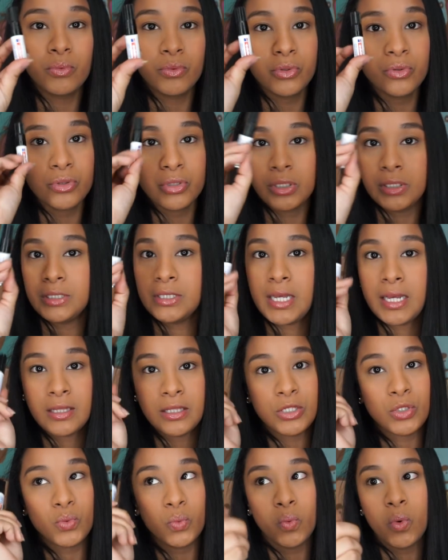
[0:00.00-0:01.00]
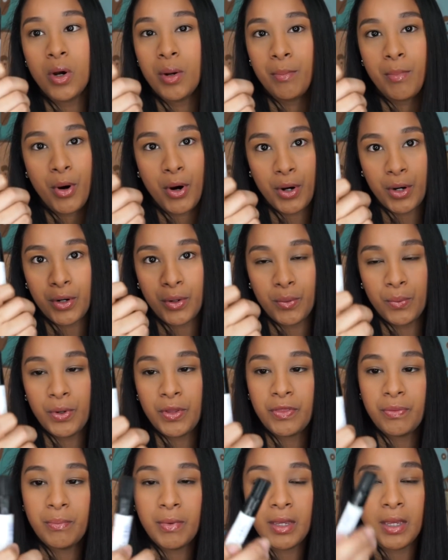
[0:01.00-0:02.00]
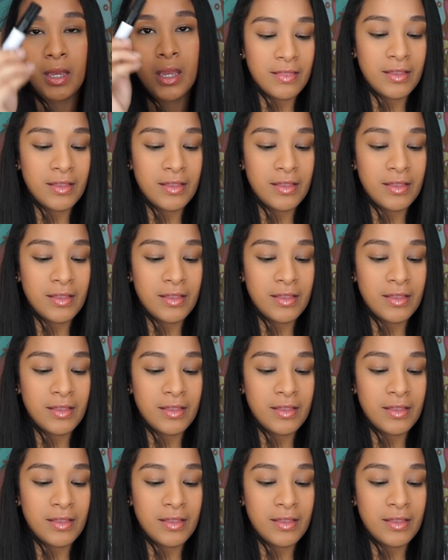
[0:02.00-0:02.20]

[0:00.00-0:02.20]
usually take this one marker with me.